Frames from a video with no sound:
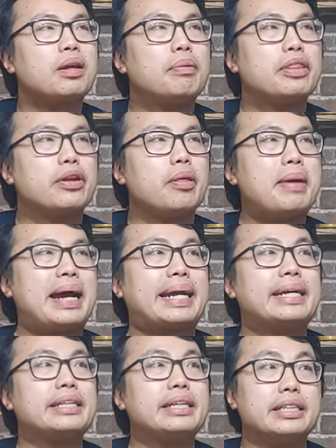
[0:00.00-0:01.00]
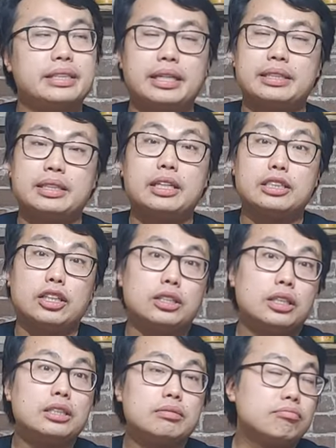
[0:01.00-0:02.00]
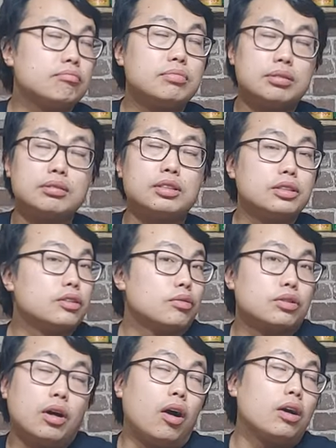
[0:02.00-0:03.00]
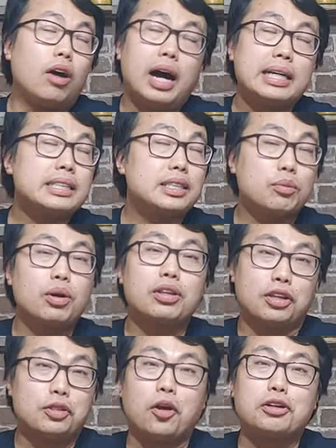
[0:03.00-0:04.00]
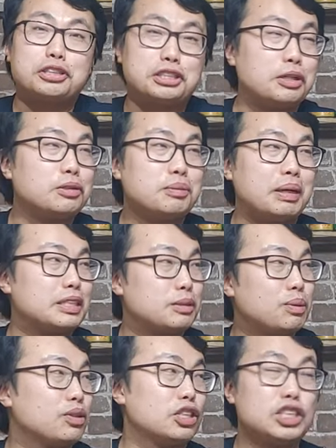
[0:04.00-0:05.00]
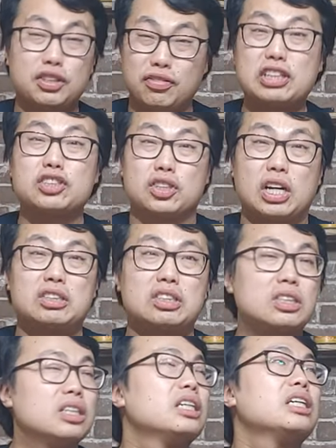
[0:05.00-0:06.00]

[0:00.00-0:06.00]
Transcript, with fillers: But then on the back end, it, it, it, it honestly one of the largest notes about this beer is the vegetable character.